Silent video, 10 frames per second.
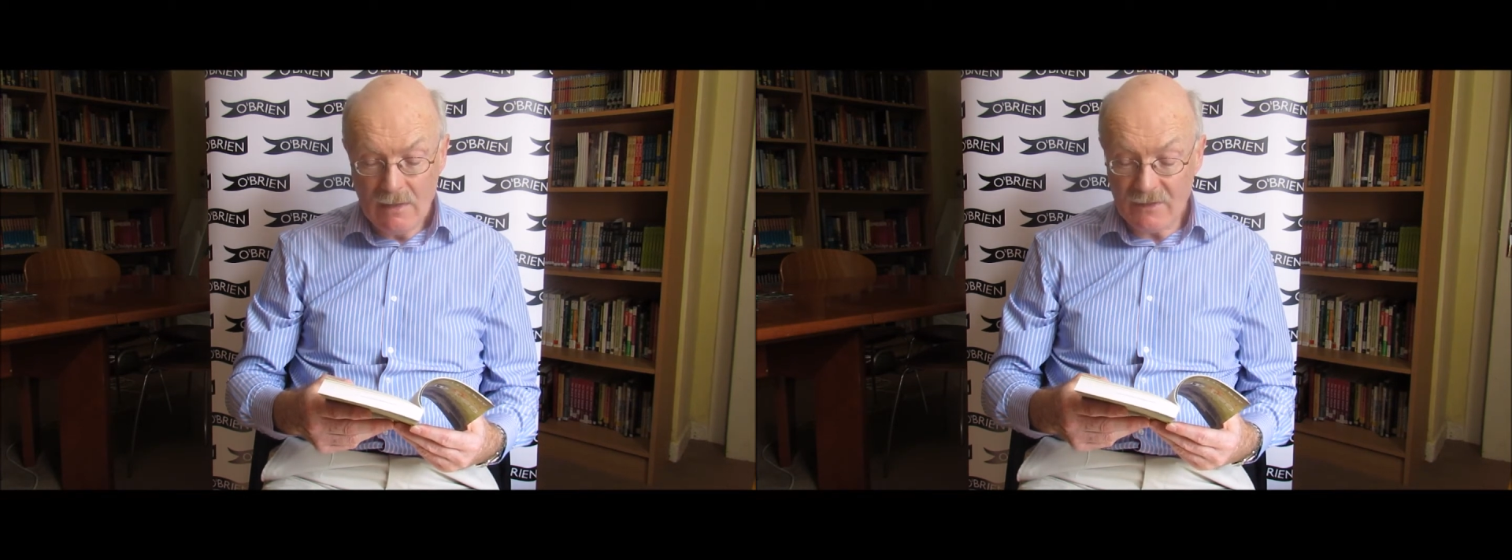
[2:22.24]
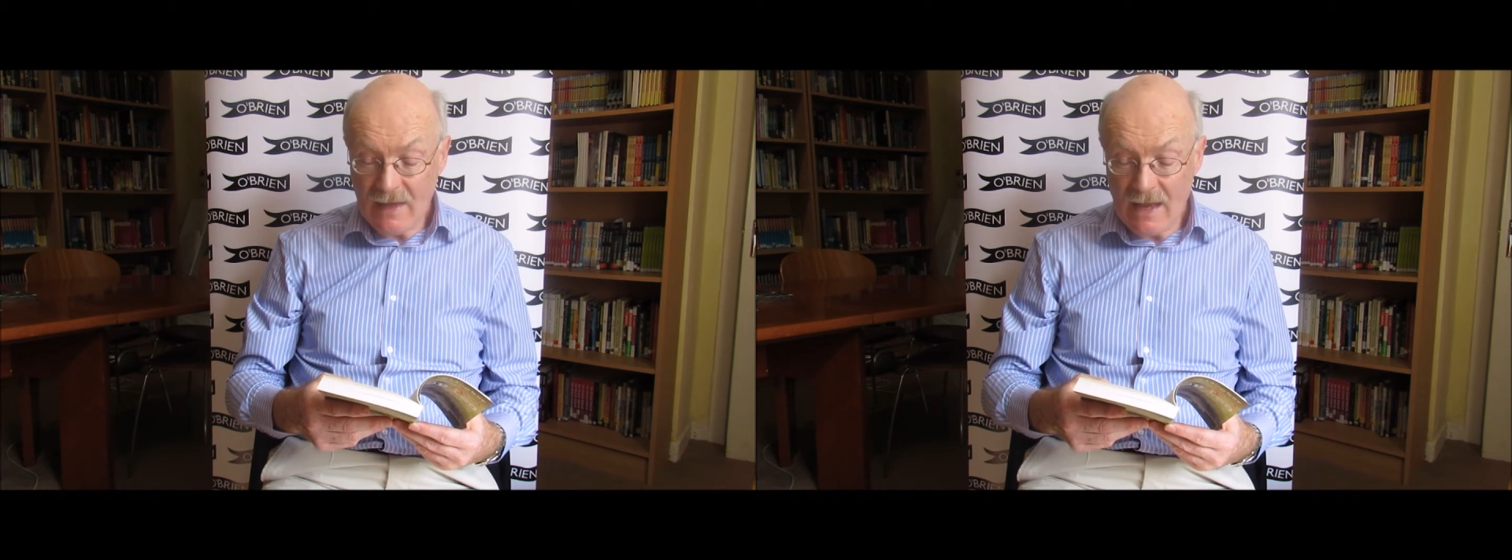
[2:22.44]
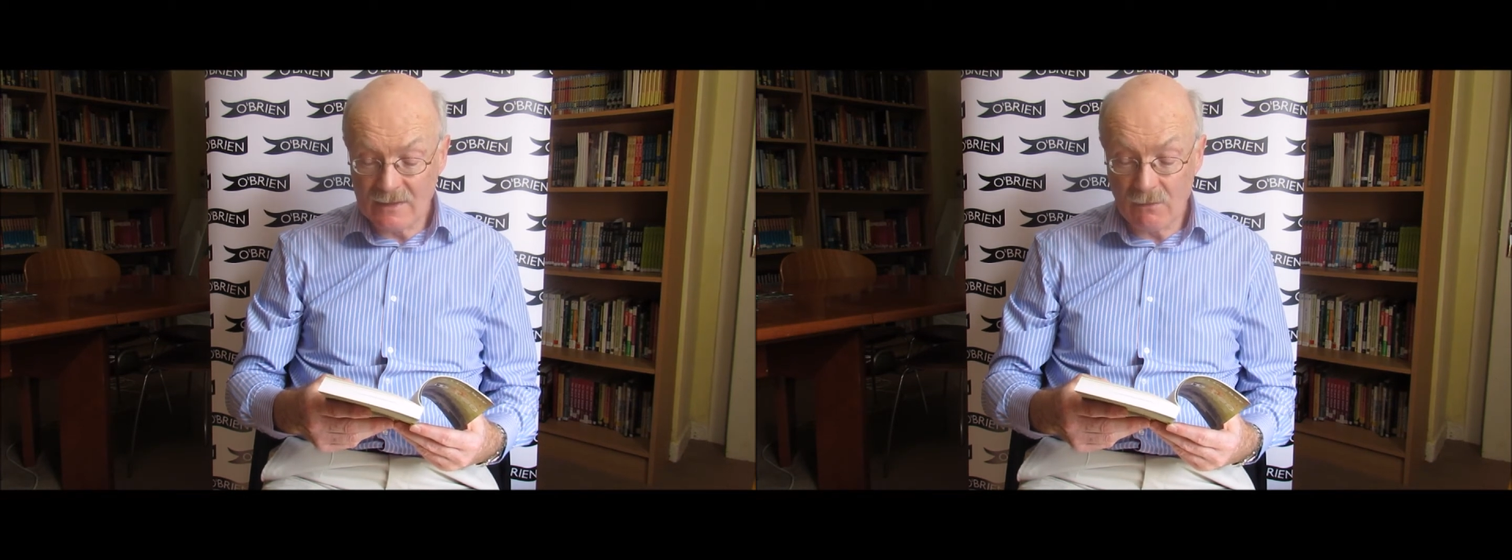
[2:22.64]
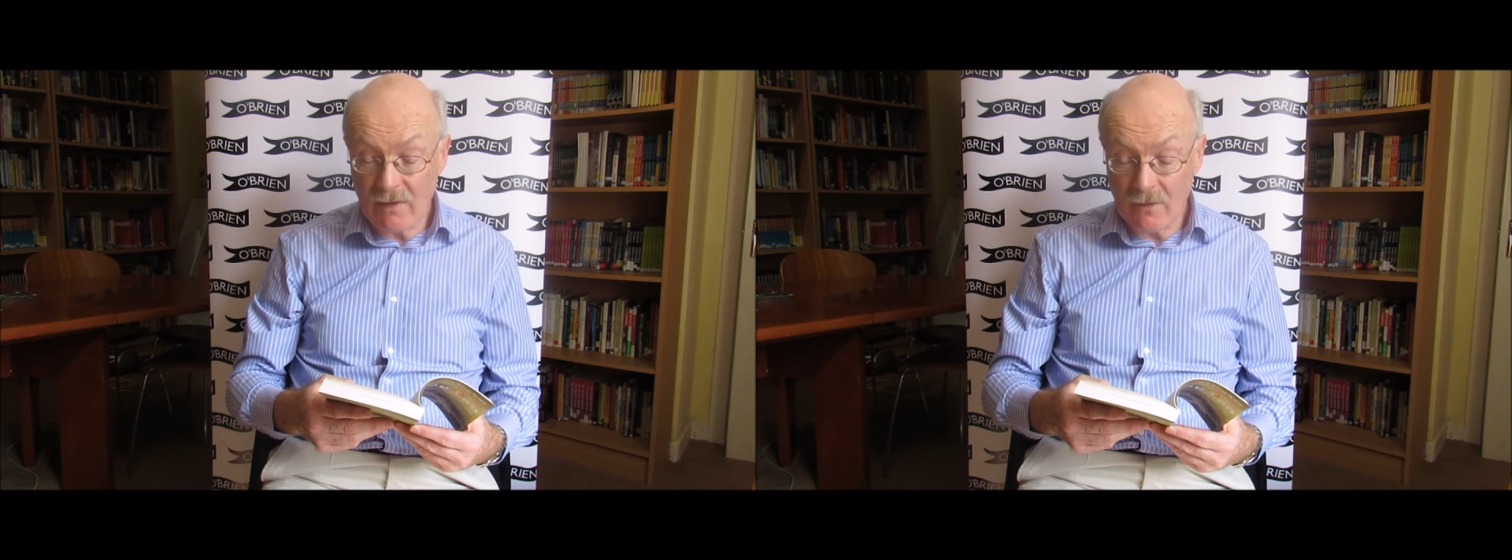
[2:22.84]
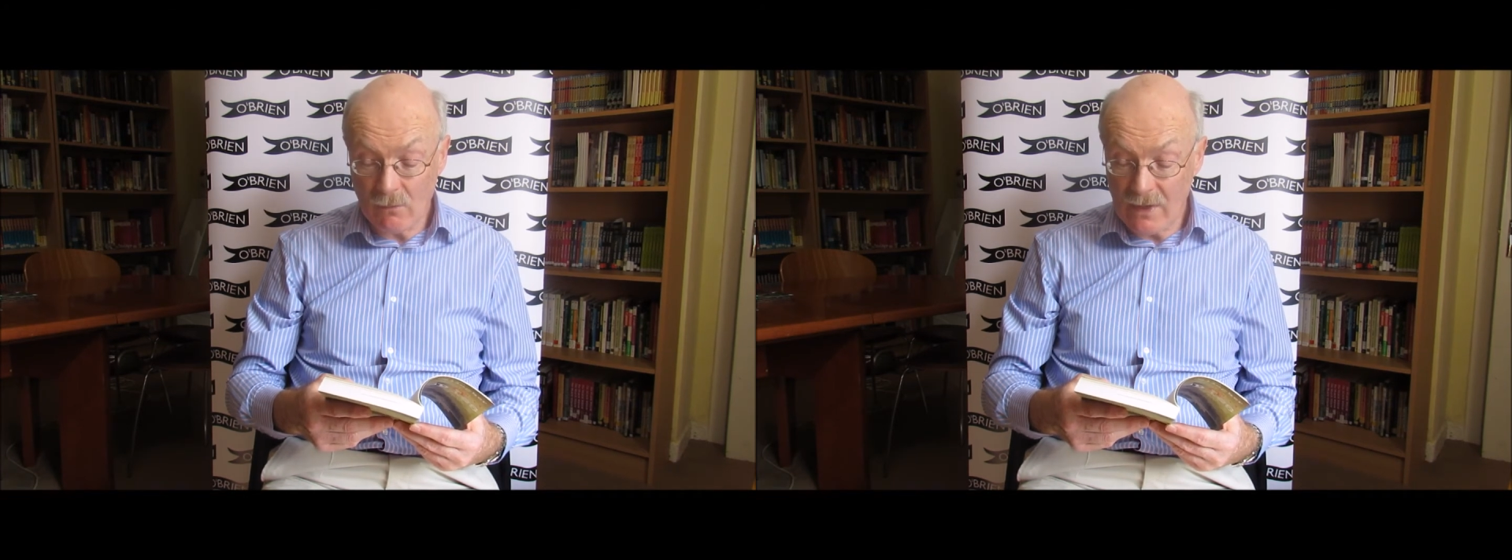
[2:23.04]
The Tans,
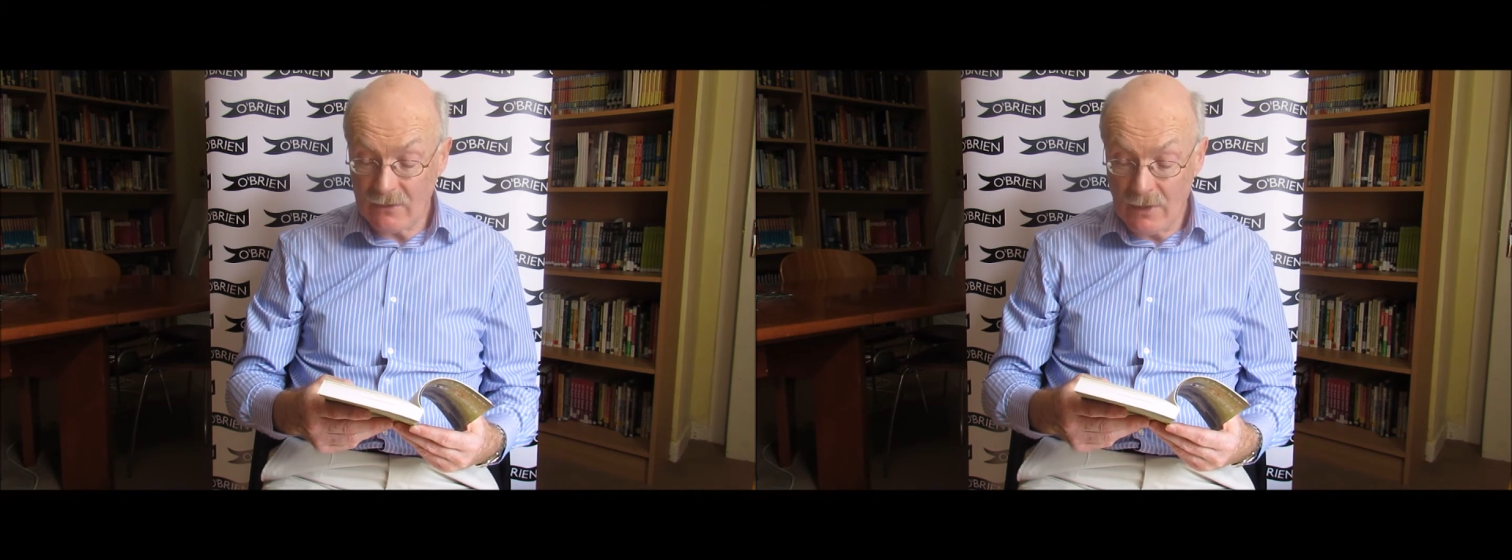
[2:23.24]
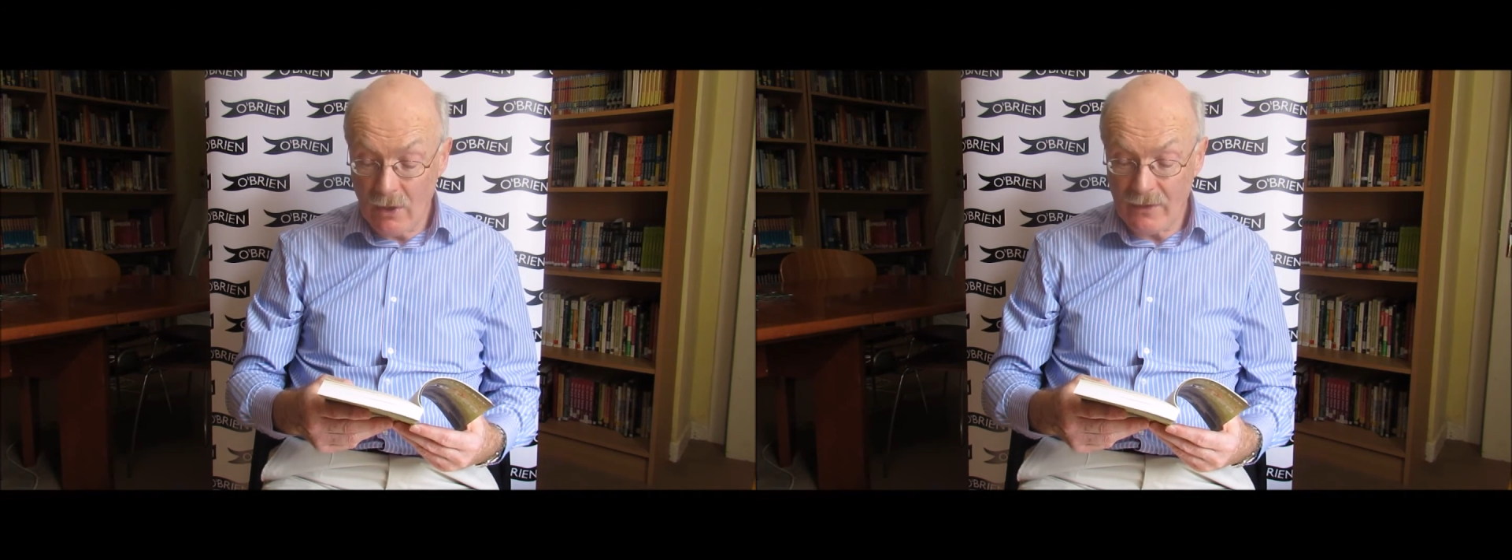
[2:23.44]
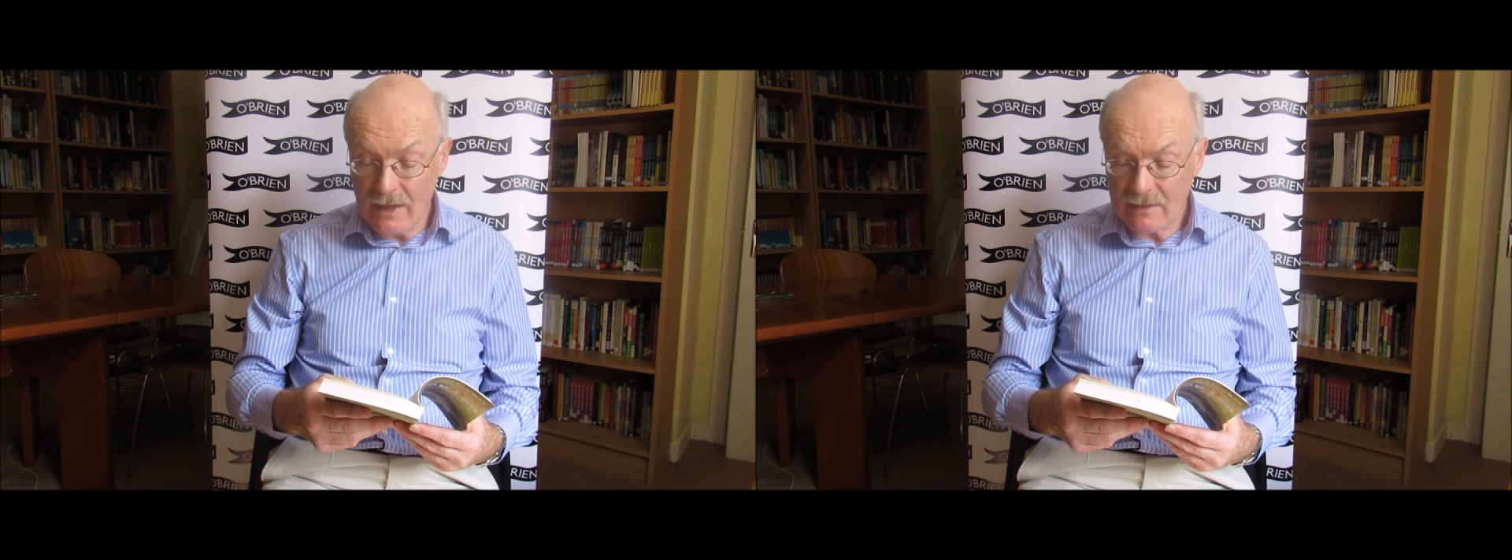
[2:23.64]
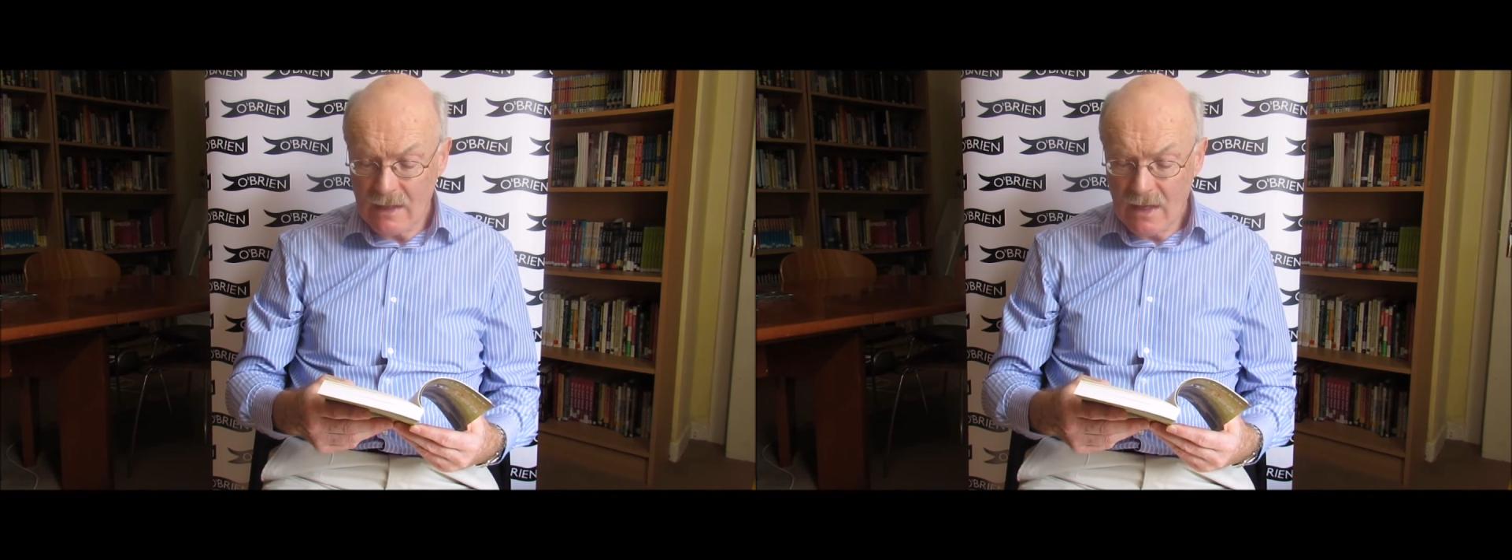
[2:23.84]
however, weren't to know that,